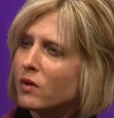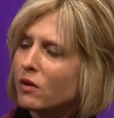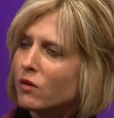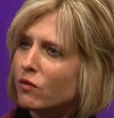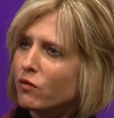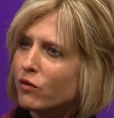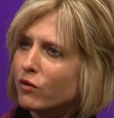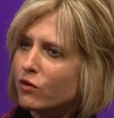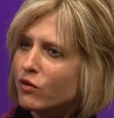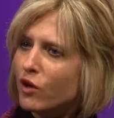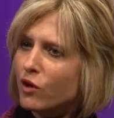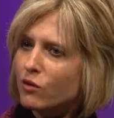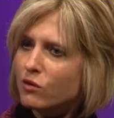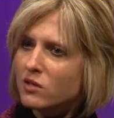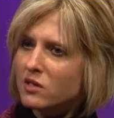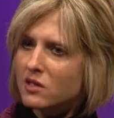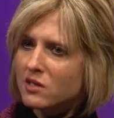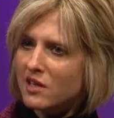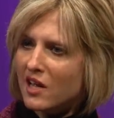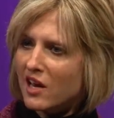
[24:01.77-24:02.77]
for those
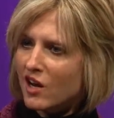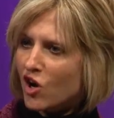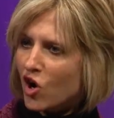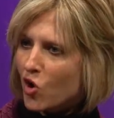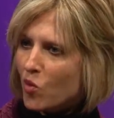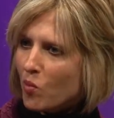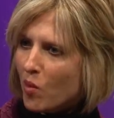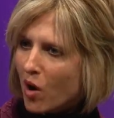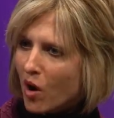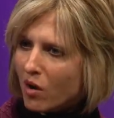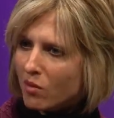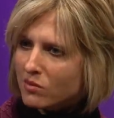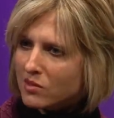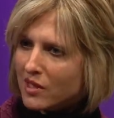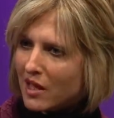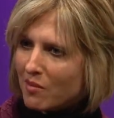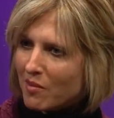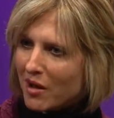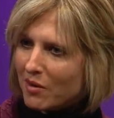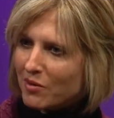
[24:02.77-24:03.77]
stay-at-home moms
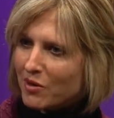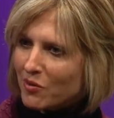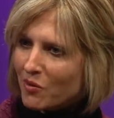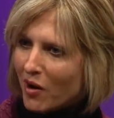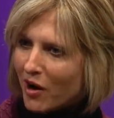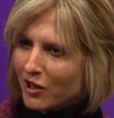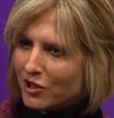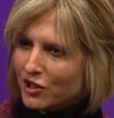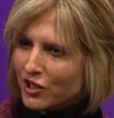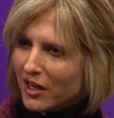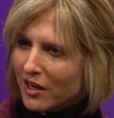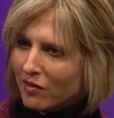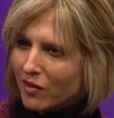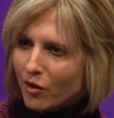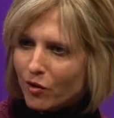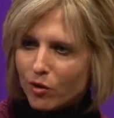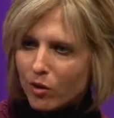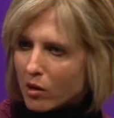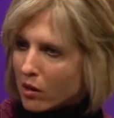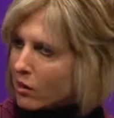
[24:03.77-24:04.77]
that may be watching that
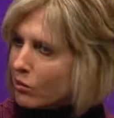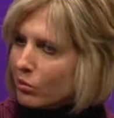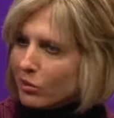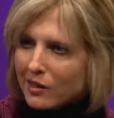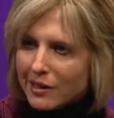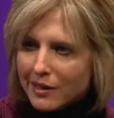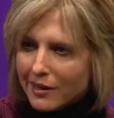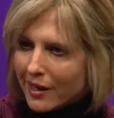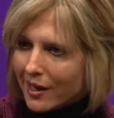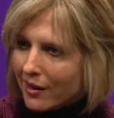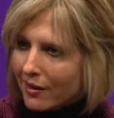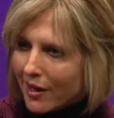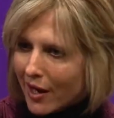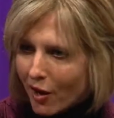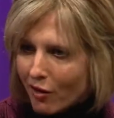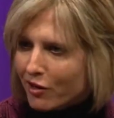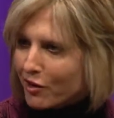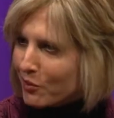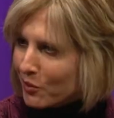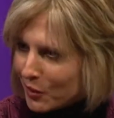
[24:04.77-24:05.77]
are in a completely
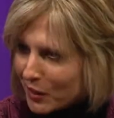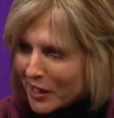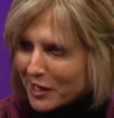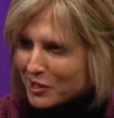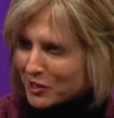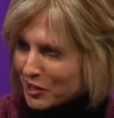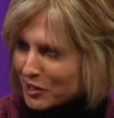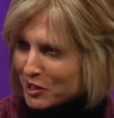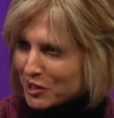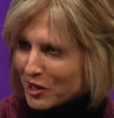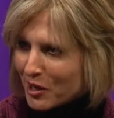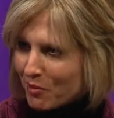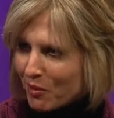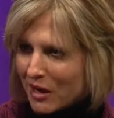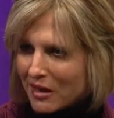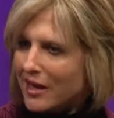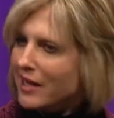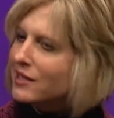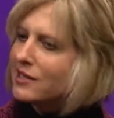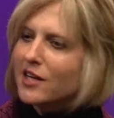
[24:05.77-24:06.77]
healthy relationship,
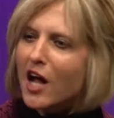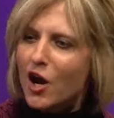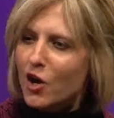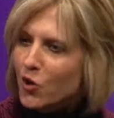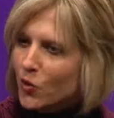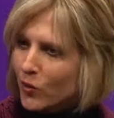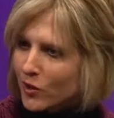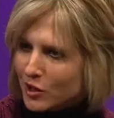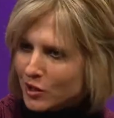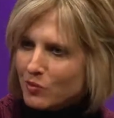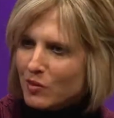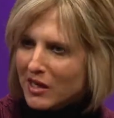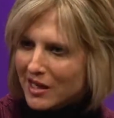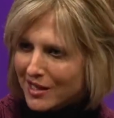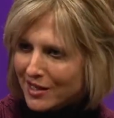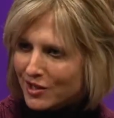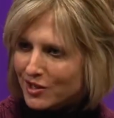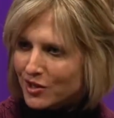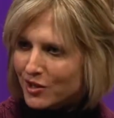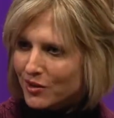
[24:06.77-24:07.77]
right? That's not who we're
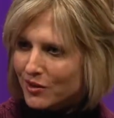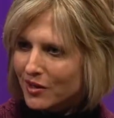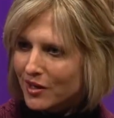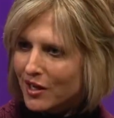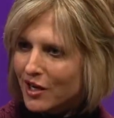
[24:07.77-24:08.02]
speaking to.